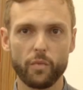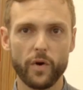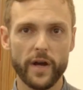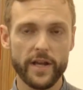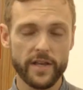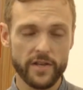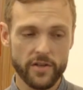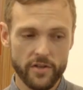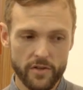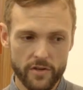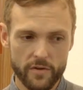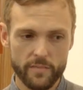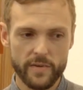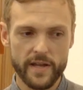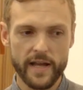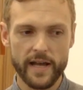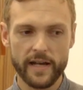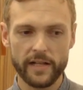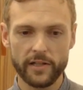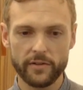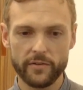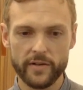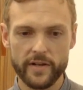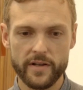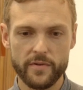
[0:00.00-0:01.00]
White Cube
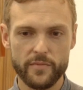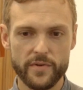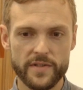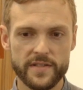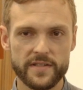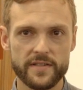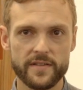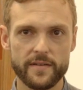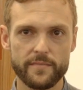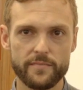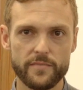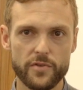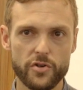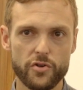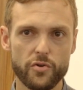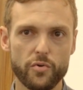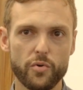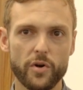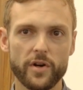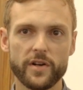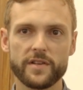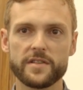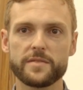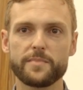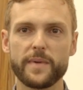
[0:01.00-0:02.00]
Gallery with some new
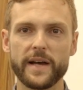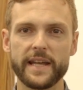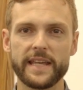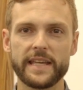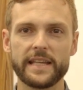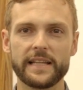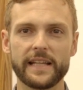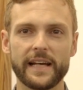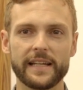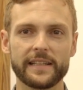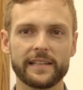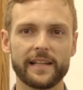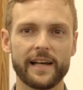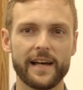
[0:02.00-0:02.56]
works by Elad